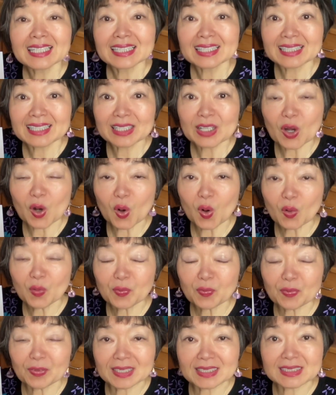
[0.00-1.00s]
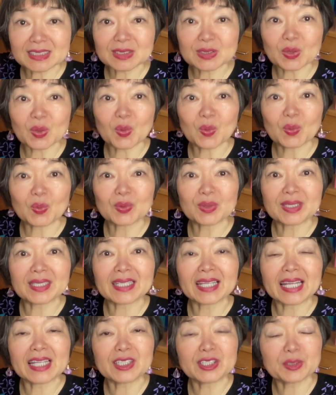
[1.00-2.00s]
the office or
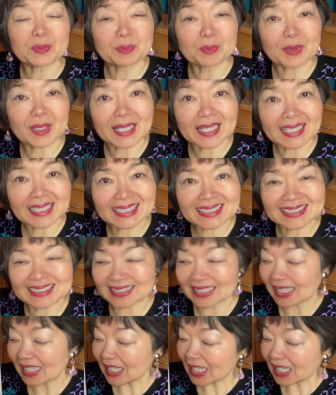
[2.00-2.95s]
the enterprise.